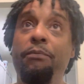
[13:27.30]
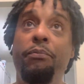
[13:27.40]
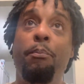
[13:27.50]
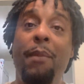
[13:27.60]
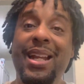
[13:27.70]

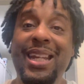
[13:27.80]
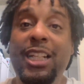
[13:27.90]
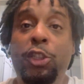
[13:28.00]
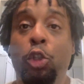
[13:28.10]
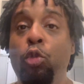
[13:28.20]
Monday,
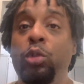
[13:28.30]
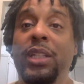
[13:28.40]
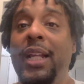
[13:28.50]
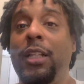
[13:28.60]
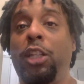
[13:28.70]

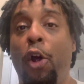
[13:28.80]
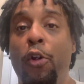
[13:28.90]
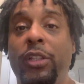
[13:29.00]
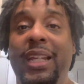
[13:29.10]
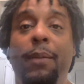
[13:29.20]
Tuesday, and
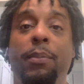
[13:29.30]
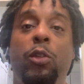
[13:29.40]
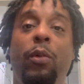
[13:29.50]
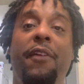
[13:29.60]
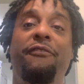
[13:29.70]
Thursday
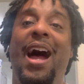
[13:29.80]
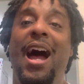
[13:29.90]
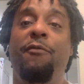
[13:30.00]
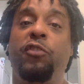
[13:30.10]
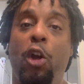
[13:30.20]
between
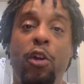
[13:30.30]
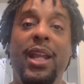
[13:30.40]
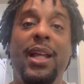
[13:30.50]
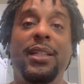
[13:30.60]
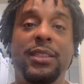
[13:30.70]

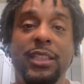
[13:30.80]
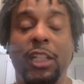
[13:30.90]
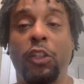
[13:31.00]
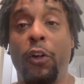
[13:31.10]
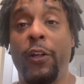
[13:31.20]
5.30,
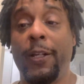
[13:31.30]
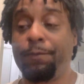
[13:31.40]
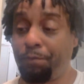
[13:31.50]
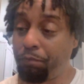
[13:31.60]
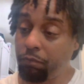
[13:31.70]
6.30.
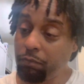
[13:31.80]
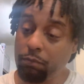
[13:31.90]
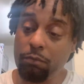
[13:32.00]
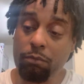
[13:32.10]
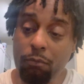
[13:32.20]

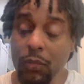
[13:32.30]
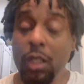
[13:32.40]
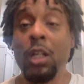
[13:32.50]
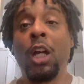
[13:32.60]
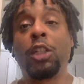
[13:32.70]

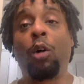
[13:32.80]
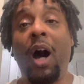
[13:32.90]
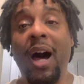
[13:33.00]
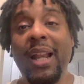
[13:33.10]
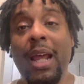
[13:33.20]
So
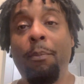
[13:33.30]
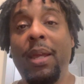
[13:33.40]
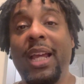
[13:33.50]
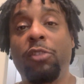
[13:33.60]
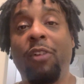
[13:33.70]
holler at me,
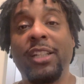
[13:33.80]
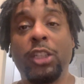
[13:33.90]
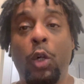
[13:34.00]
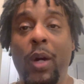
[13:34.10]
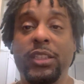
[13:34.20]
get write
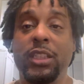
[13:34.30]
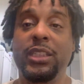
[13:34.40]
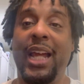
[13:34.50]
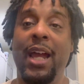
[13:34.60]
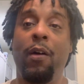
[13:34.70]
your questions
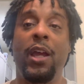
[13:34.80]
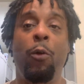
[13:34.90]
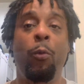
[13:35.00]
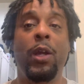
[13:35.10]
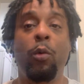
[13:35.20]
down,
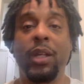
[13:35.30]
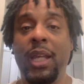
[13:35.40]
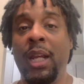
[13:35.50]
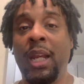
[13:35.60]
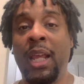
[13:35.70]
and we're going to
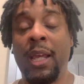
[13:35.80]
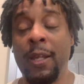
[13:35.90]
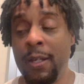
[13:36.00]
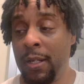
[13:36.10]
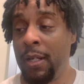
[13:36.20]
get it
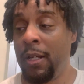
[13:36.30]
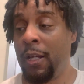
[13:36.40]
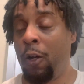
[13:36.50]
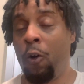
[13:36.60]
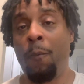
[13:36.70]
in.
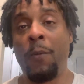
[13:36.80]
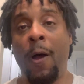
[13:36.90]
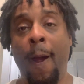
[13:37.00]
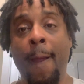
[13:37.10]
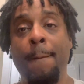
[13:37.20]
All
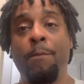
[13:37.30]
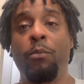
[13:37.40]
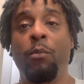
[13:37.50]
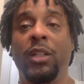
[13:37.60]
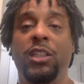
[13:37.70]
right?
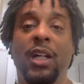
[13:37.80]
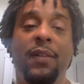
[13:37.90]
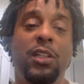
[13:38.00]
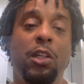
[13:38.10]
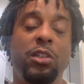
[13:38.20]
Much
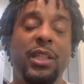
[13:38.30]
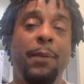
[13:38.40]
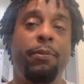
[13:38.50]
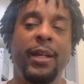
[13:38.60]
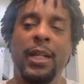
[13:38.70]
love to you. Stay
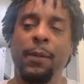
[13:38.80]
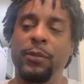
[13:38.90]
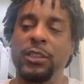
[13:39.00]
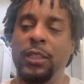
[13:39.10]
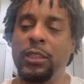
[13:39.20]
prayed up in
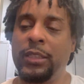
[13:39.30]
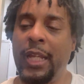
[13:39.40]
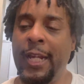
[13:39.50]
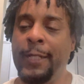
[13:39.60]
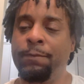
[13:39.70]
Jesus'
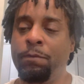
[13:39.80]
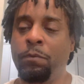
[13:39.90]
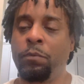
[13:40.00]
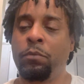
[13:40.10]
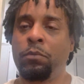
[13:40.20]
name.
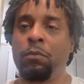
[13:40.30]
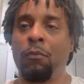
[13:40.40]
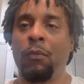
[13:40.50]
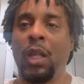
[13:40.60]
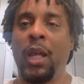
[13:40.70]

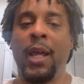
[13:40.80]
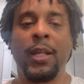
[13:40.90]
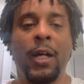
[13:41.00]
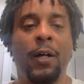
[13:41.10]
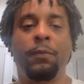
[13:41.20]
And
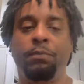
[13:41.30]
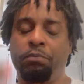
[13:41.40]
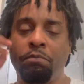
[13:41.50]
um,